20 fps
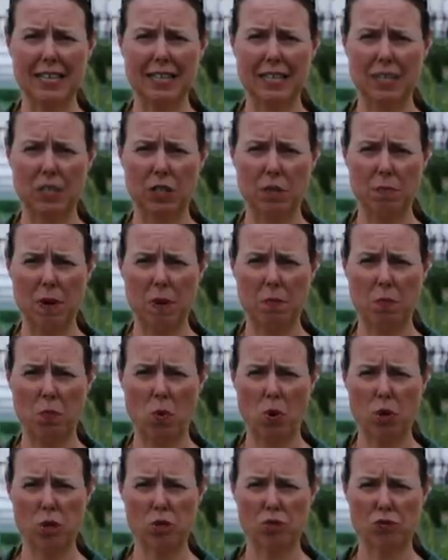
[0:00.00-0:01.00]
little bit
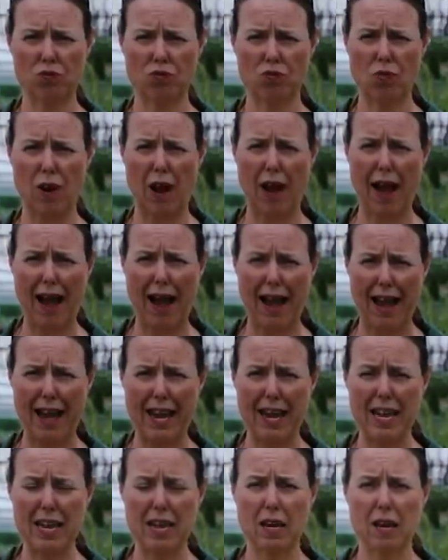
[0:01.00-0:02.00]
more
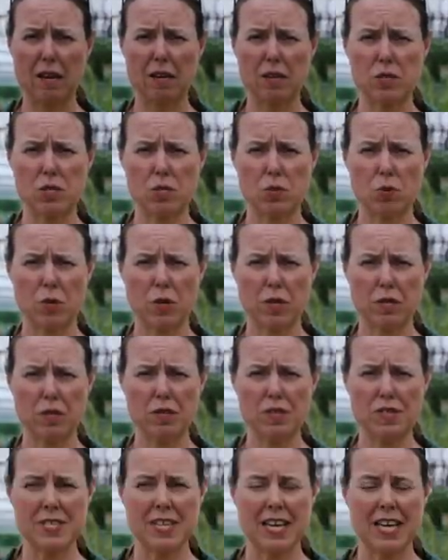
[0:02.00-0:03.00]
dry
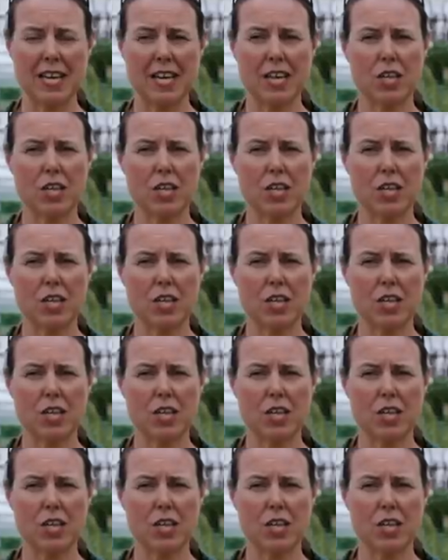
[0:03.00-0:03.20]
soils,